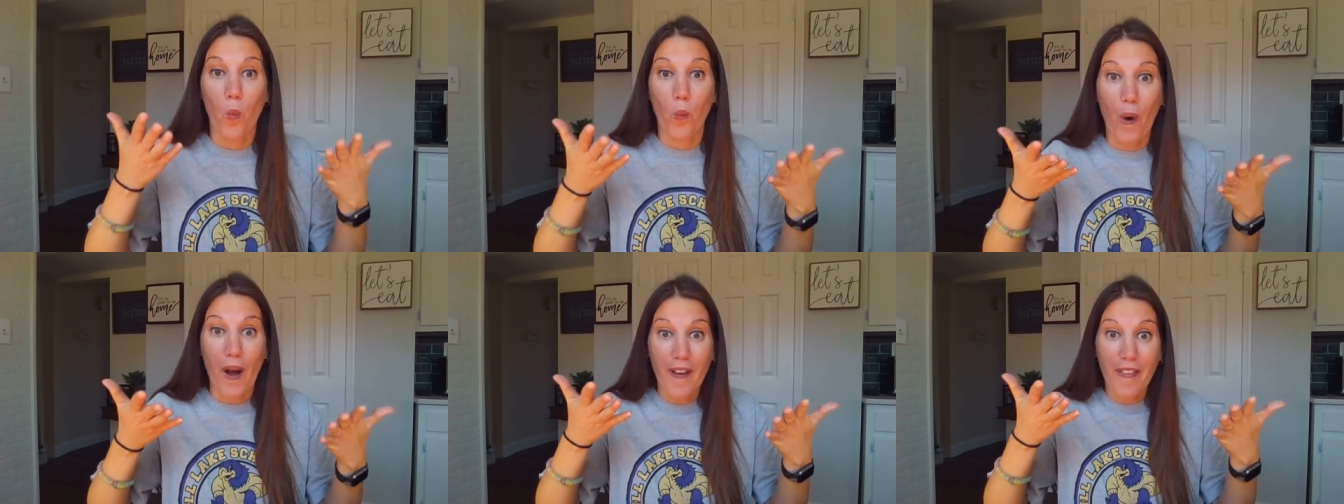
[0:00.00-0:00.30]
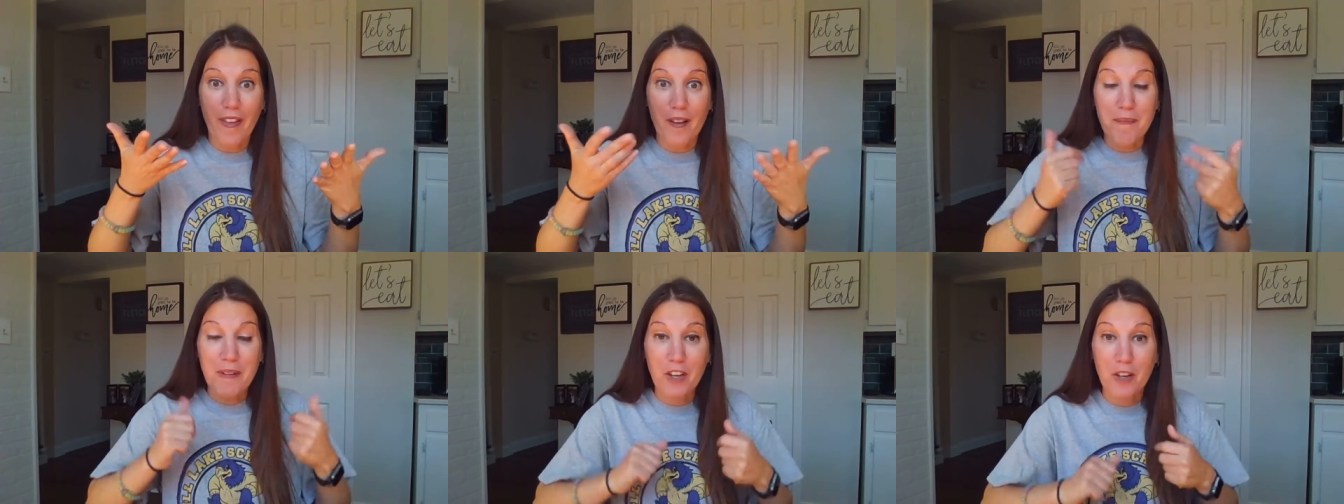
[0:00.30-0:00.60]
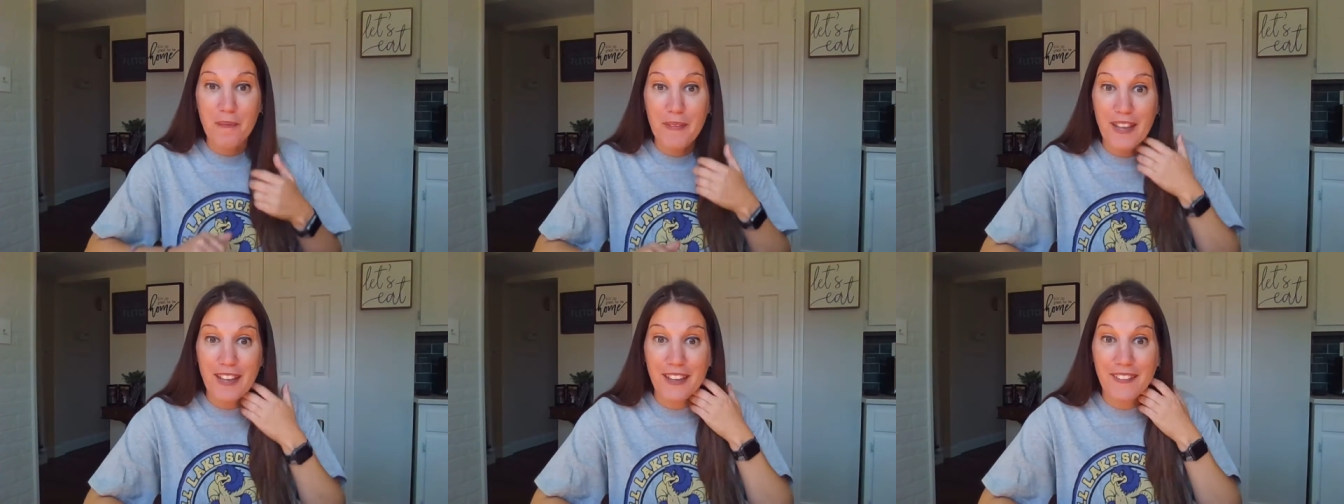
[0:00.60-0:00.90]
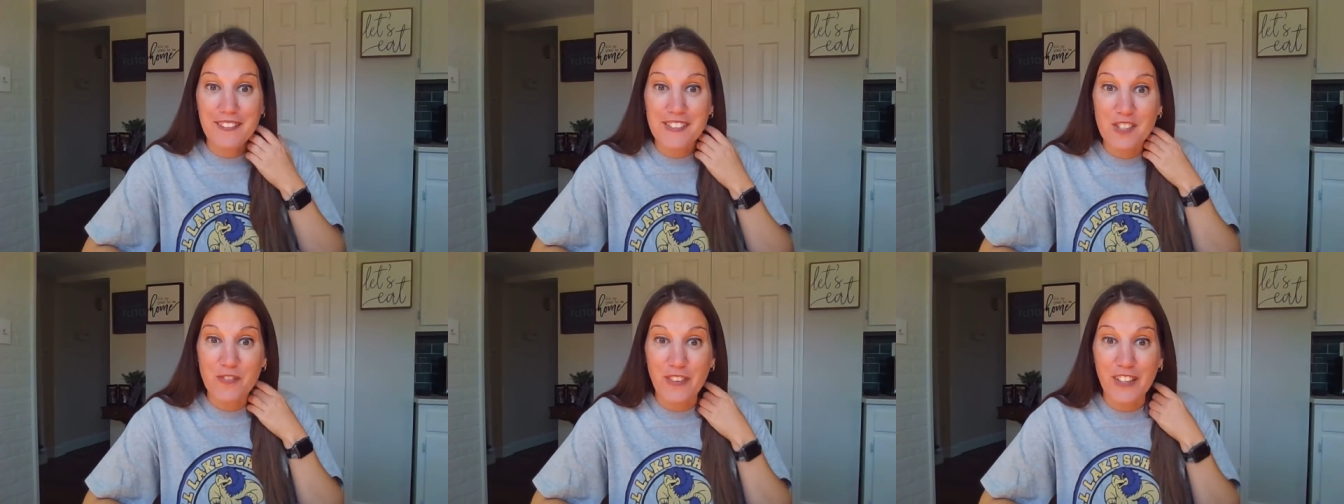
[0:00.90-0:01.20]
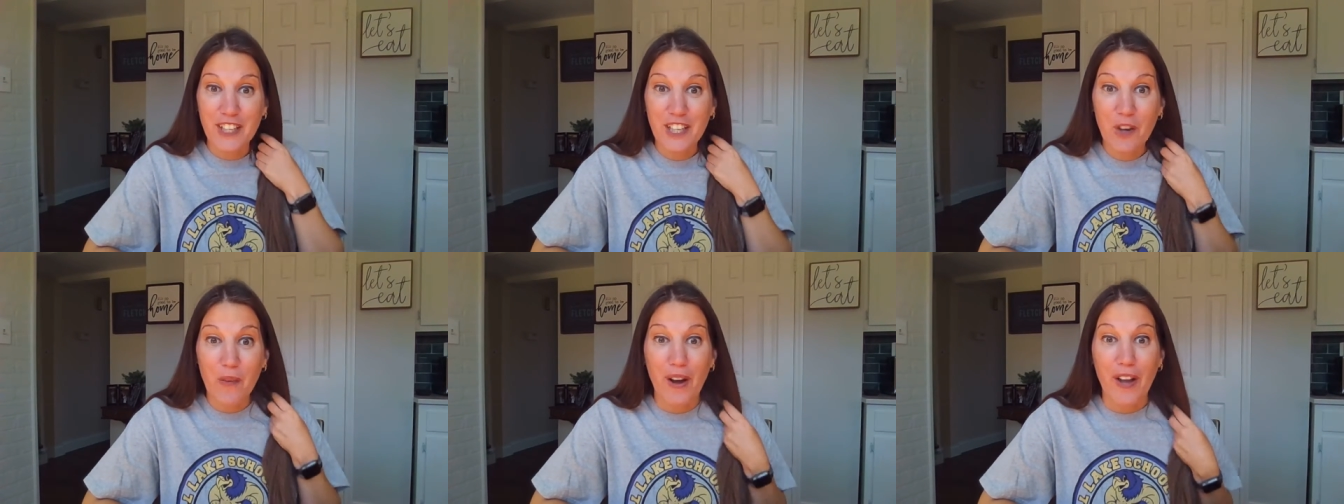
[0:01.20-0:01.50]
While I'm here making this
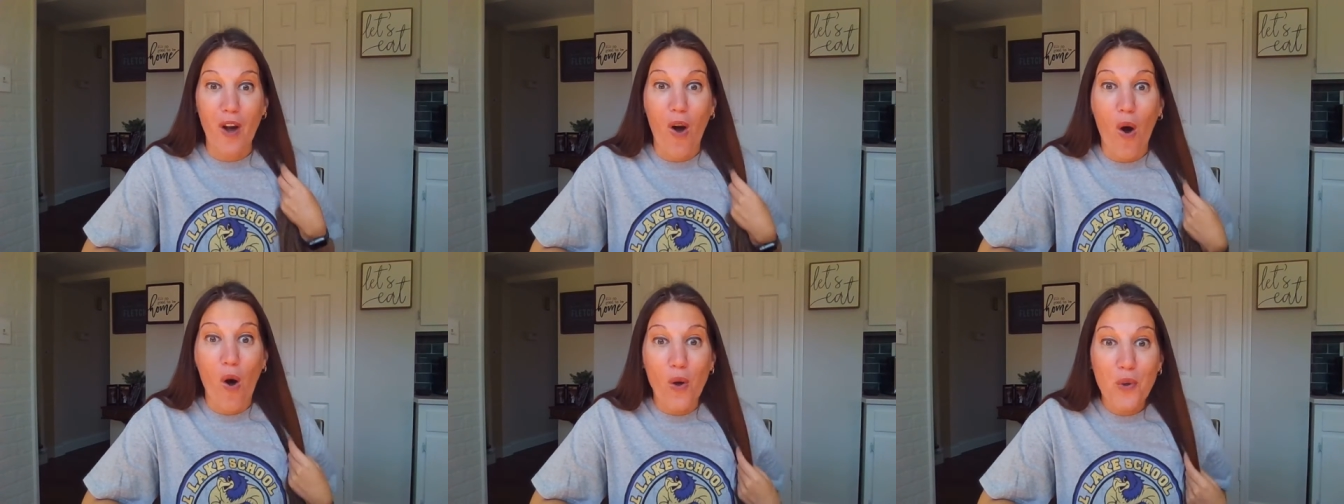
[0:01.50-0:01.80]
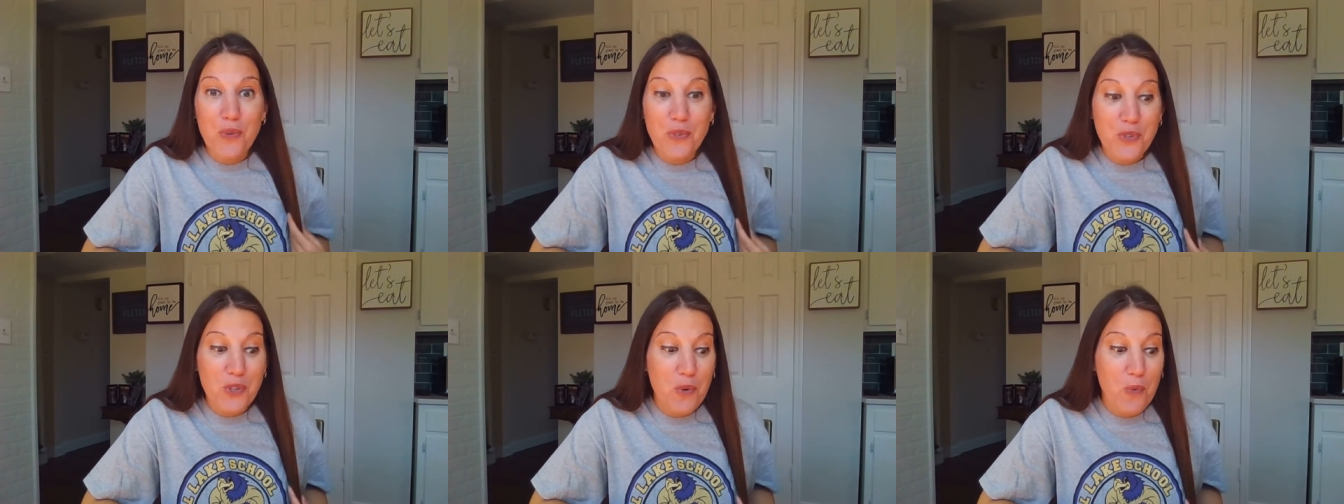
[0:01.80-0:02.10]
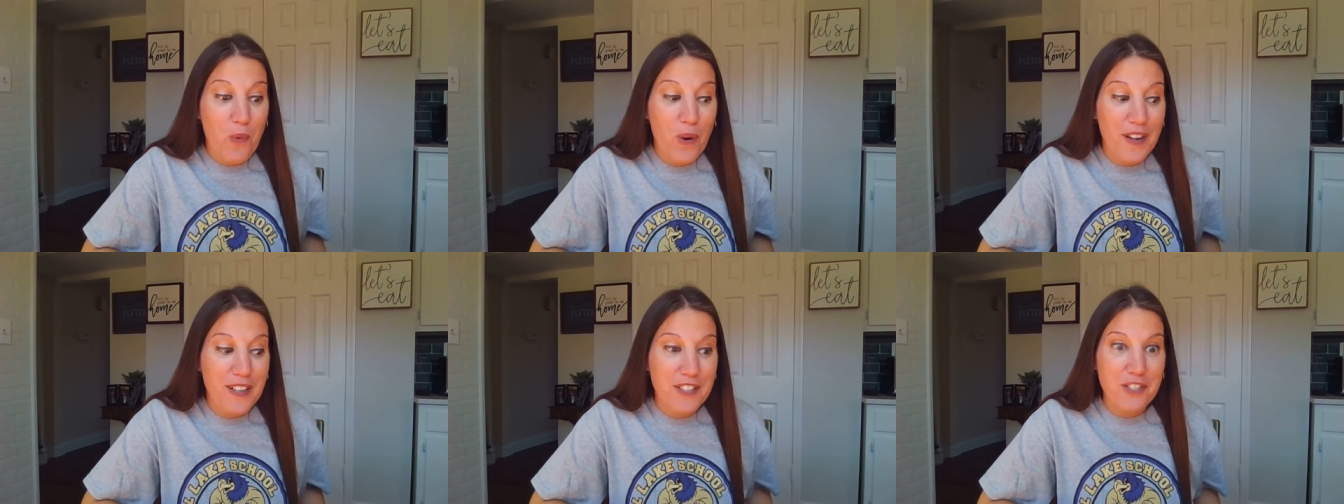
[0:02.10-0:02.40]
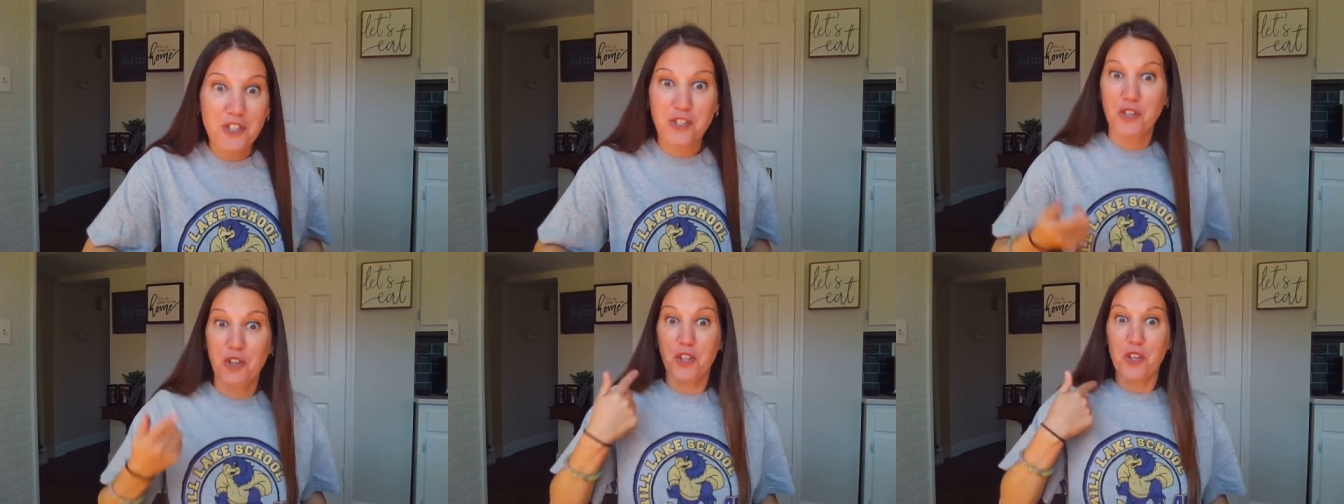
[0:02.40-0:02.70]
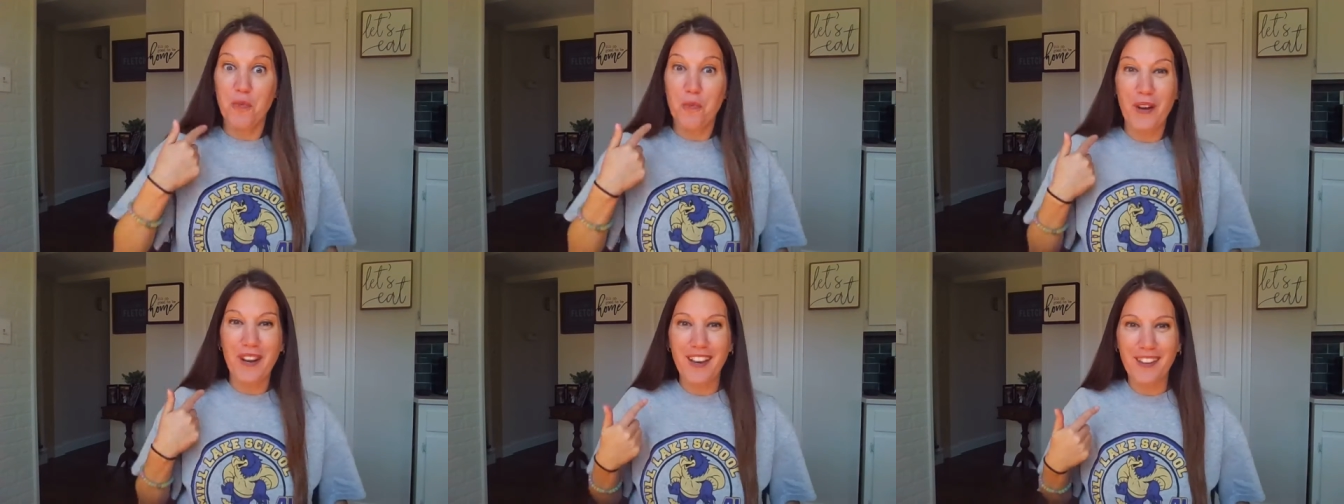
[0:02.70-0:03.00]
video, I also wanted to show
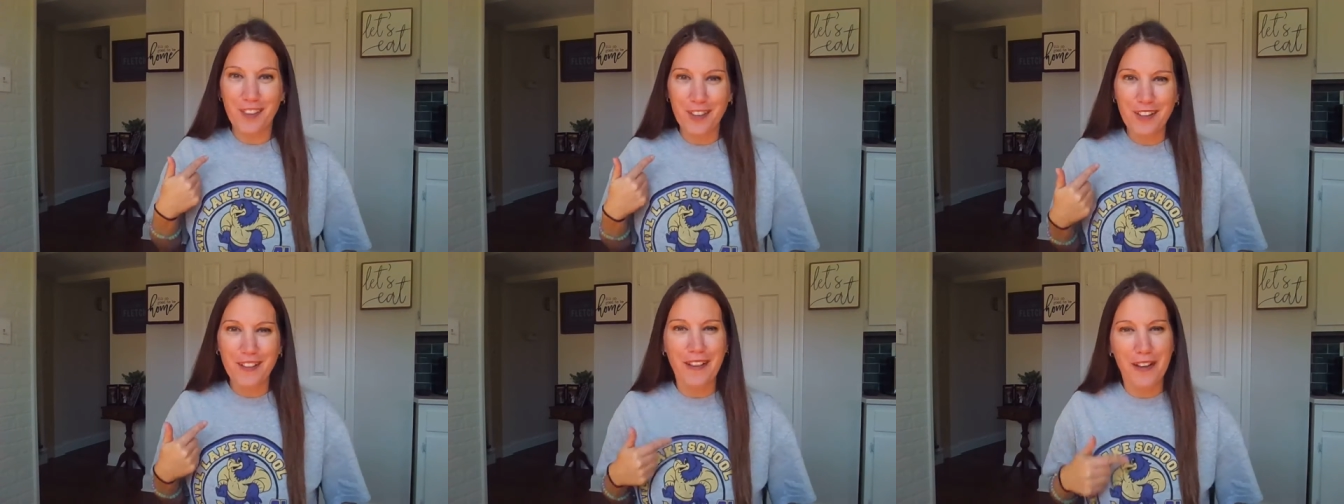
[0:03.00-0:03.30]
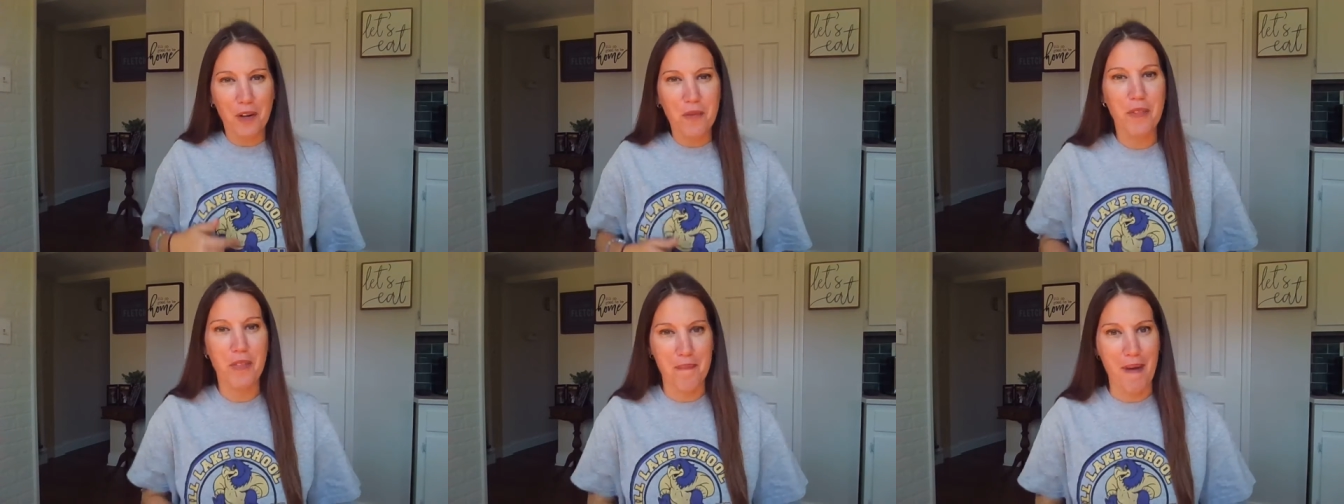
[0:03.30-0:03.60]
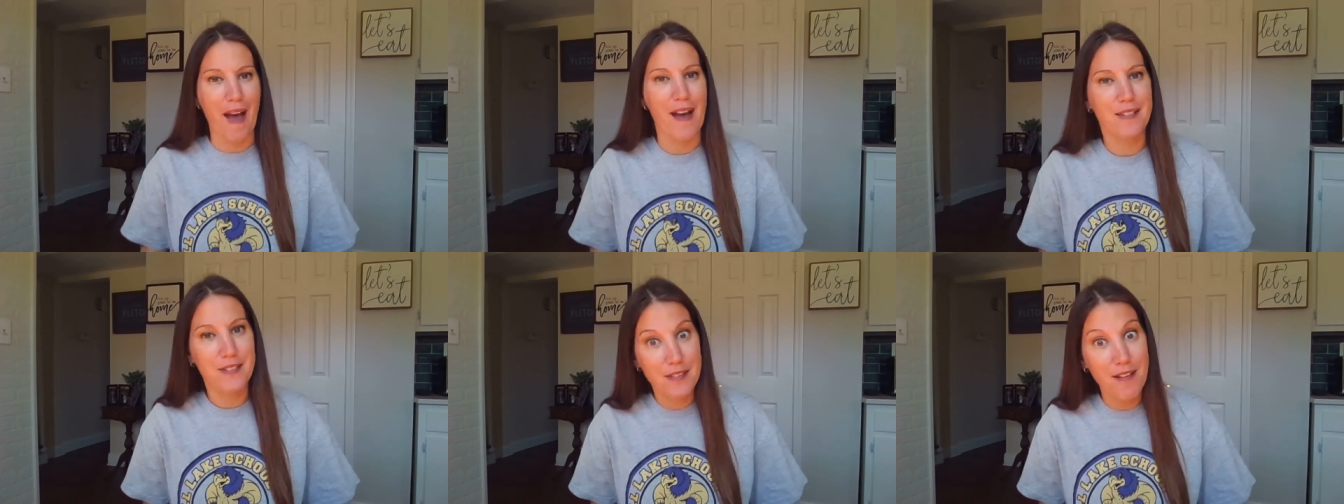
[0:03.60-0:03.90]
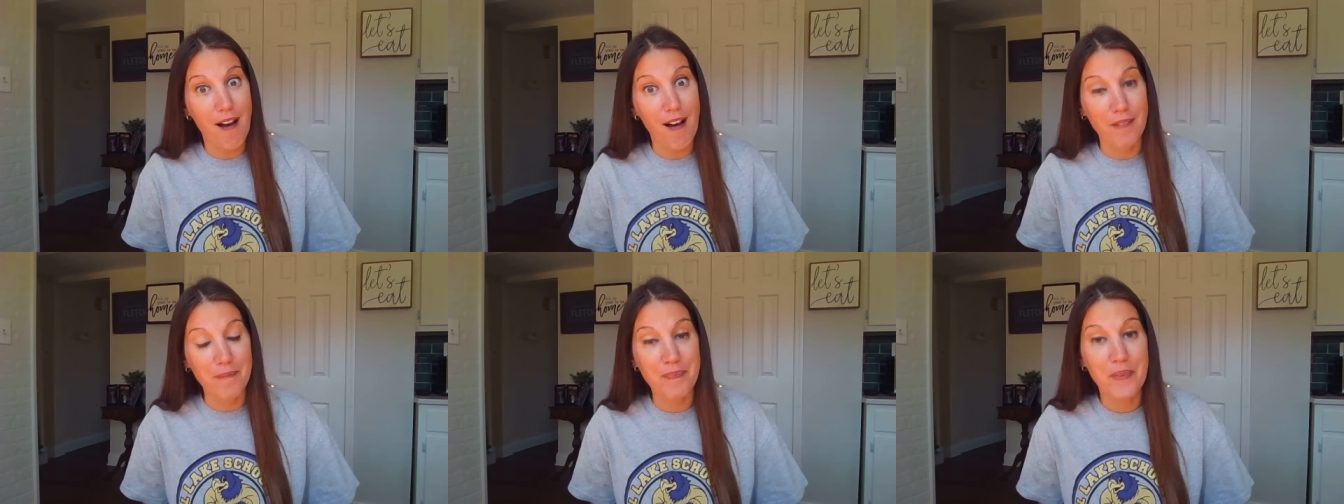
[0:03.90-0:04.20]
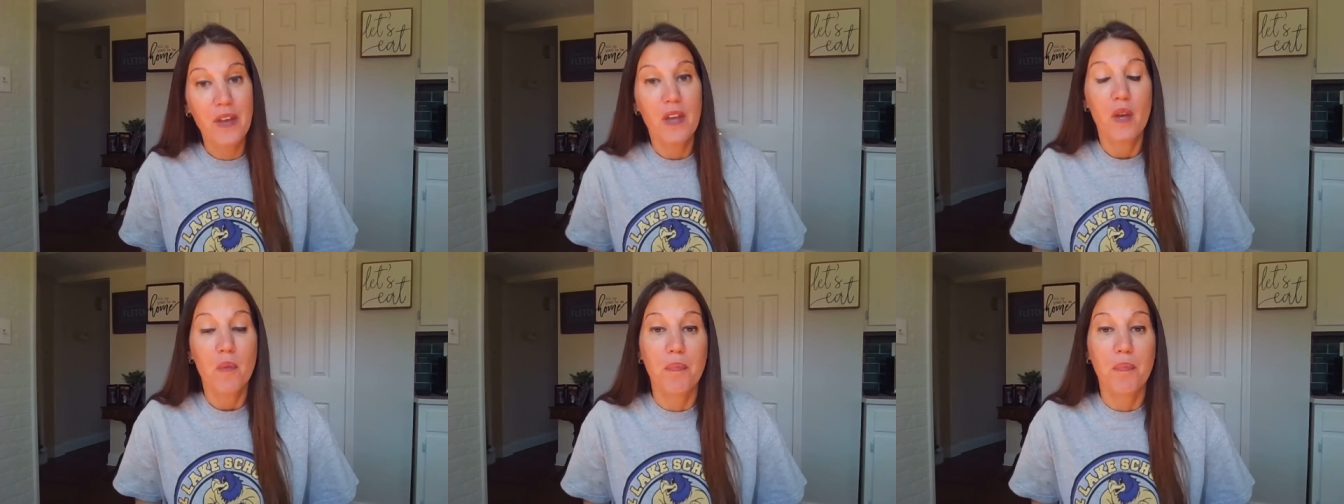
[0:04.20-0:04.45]
you what I look like with a mask on.